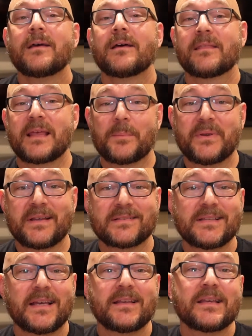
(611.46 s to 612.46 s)
That being
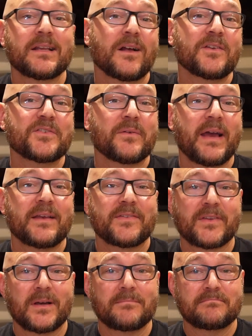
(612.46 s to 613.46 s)
said, it also has
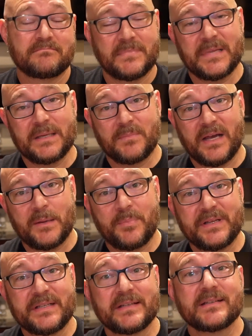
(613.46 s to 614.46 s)
some, in my
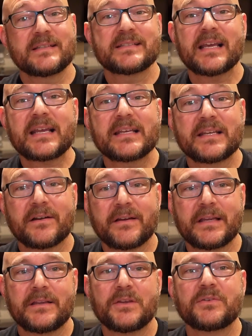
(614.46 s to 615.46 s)
opinion,
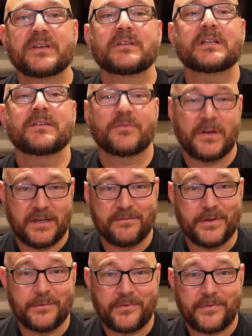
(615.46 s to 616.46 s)
secondary utility for
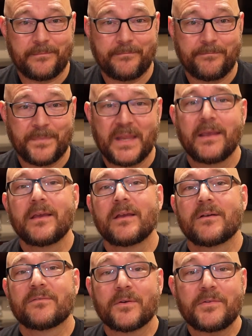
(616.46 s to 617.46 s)
headphones.
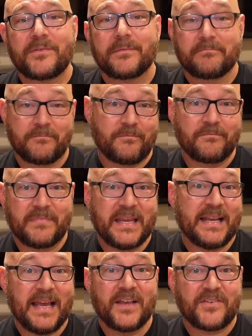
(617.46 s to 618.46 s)
First, it
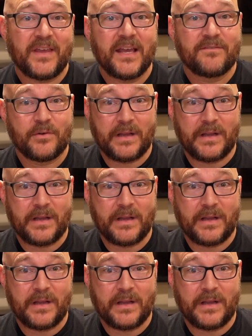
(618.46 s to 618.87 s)
has a headphone